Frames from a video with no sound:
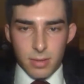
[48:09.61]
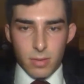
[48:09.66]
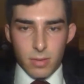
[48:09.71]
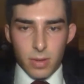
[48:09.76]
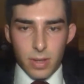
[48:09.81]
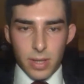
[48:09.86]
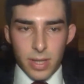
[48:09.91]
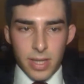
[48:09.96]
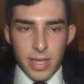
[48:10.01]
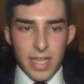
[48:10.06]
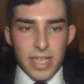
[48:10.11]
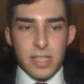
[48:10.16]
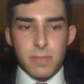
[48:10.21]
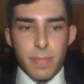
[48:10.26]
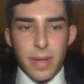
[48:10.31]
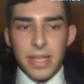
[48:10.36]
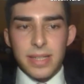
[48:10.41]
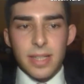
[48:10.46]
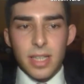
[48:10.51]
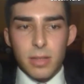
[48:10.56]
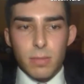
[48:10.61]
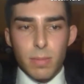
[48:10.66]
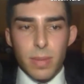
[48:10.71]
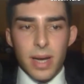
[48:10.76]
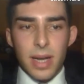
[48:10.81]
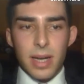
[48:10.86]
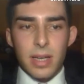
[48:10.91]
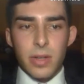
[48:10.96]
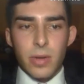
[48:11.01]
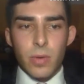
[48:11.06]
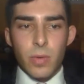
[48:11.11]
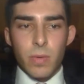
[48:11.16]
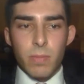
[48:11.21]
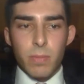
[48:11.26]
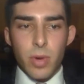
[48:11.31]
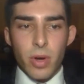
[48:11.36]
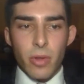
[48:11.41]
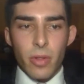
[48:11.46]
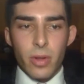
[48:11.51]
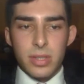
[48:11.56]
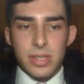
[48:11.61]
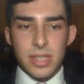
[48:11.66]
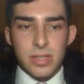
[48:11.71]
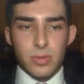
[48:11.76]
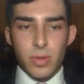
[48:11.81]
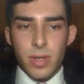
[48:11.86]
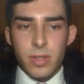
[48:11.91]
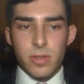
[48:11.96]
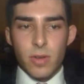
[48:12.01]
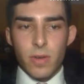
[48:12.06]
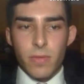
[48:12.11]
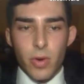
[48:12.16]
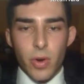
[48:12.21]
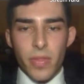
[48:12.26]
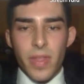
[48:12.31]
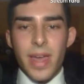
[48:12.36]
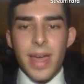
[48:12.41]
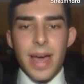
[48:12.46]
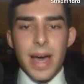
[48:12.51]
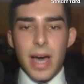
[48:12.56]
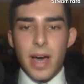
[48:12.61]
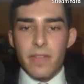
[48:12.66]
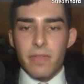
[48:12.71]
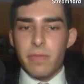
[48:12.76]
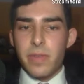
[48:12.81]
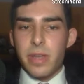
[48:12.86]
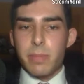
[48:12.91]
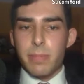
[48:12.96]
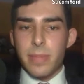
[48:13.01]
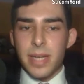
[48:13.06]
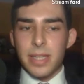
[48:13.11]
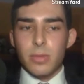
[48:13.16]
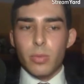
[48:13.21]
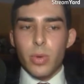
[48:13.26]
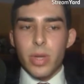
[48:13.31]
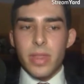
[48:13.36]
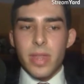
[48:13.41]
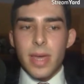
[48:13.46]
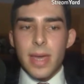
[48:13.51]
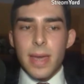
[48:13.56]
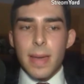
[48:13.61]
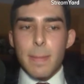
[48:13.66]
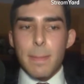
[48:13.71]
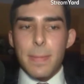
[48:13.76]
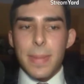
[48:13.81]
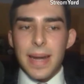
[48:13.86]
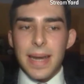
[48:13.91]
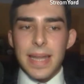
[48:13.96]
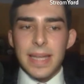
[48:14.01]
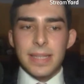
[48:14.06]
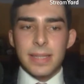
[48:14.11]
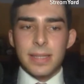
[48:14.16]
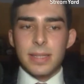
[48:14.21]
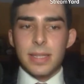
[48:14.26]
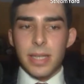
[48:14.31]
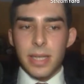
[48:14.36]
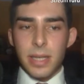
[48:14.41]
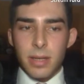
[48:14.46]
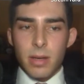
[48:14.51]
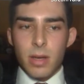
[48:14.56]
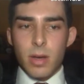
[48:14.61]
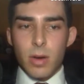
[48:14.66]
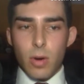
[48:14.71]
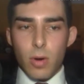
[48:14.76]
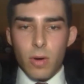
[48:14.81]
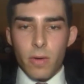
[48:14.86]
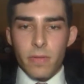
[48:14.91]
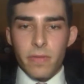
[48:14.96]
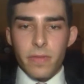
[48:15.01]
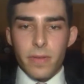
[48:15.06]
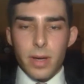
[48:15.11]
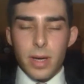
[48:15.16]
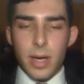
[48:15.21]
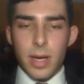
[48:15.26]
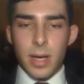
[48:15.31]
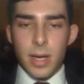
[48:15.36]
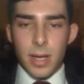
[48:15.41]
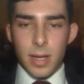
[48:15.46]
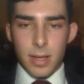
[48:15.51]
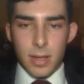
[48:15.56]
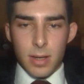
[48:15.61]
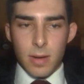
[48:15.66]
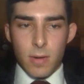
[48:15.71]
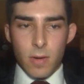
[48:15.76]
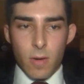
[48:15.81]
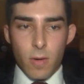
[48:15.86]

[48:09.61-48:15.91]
Okay, expected value models and so on and so forth have been met with plenty of the